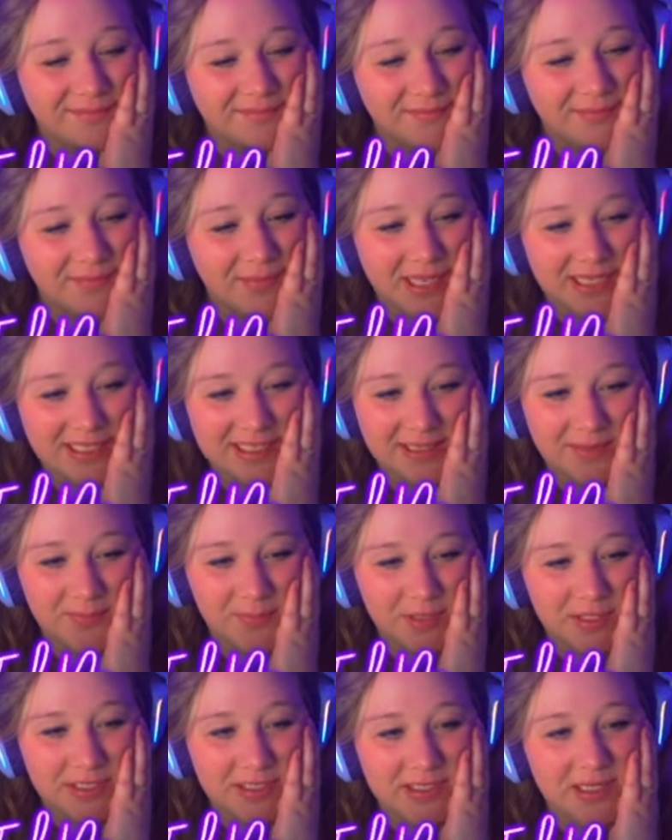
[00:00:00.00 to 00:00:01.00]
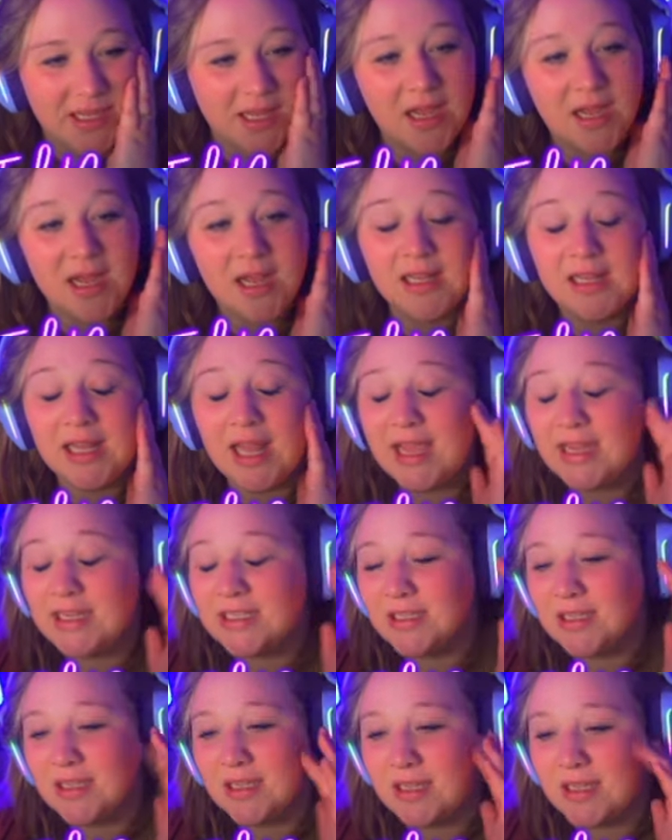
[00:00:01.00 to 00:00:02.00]
because it puts a
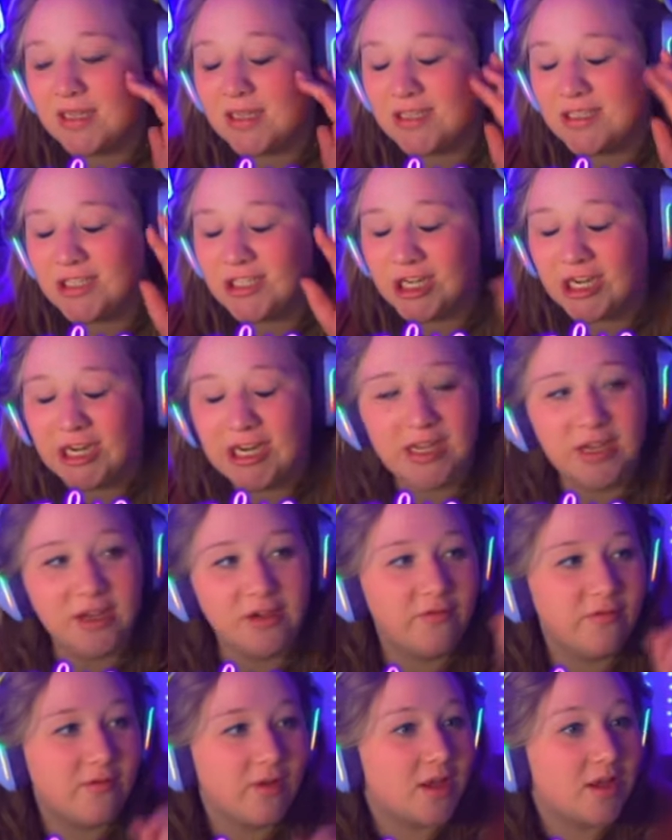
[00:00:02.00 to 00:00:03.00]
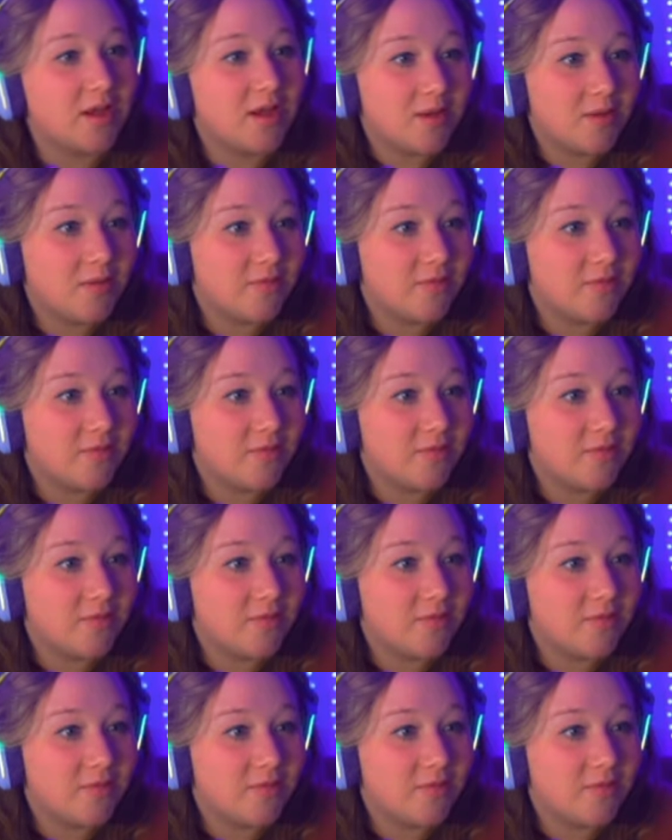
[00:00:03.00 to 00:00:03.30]
light uh, shading of uh,